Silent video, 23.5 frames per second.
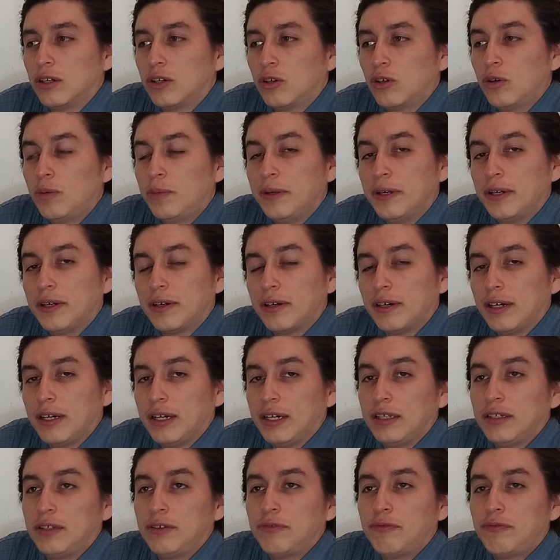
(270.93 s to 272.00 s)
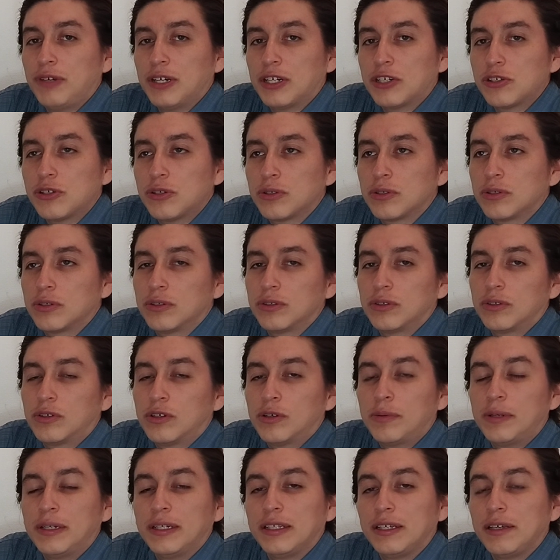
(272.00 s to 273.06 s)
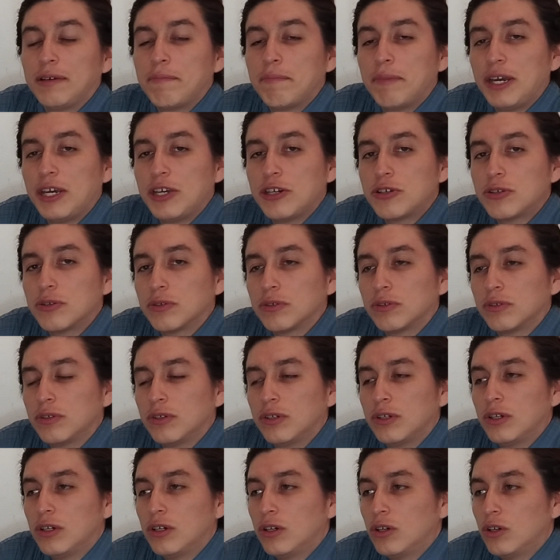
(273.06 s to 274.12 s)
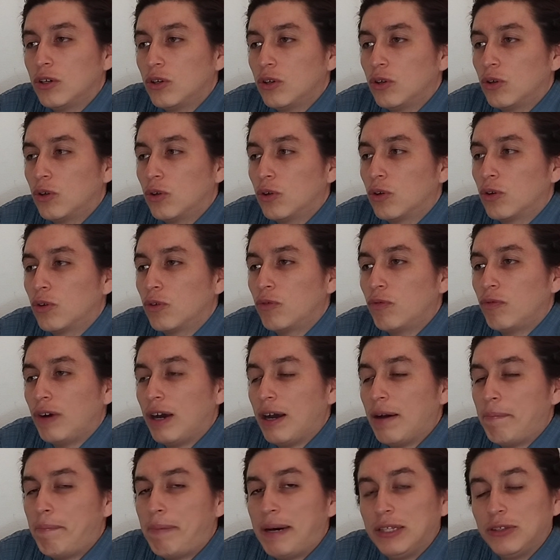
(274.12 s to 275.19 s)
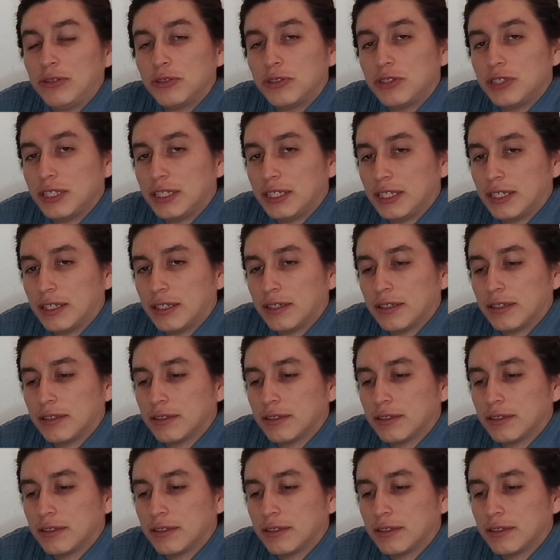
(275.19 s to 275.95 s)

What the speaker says: over an infection or over the invasion of a pathogenic,